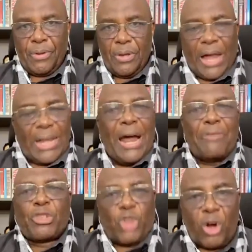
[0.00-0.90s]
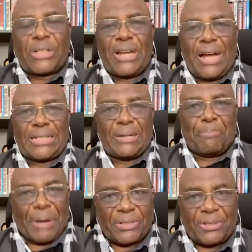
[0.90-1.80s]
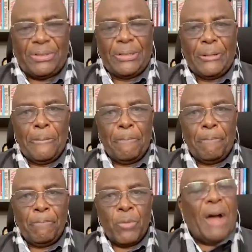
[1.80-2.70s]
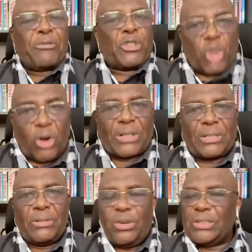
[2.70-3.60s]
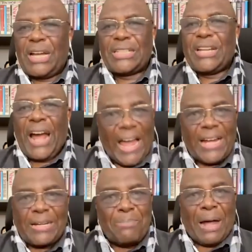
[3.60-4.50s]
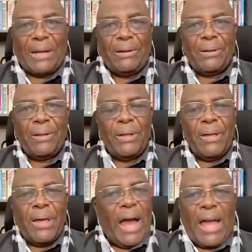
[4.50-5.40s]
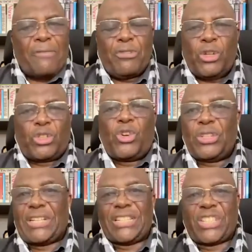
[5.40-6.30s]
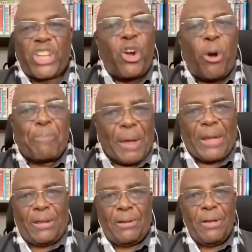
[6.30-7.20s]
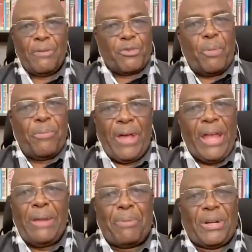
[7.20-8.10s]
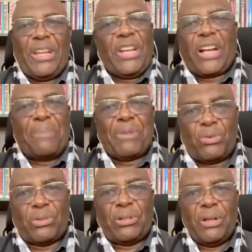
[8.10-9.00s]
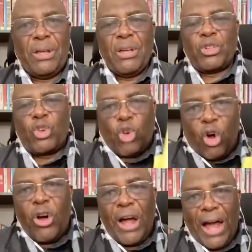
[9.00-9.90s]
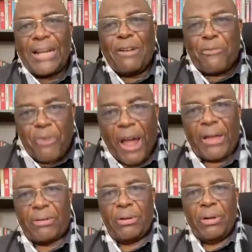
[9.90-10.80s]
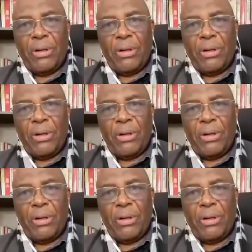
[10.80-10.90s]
And I've talked as a person. I've talked not as a hired man. I have not got a single penny from anybody in Cameroon to go and file.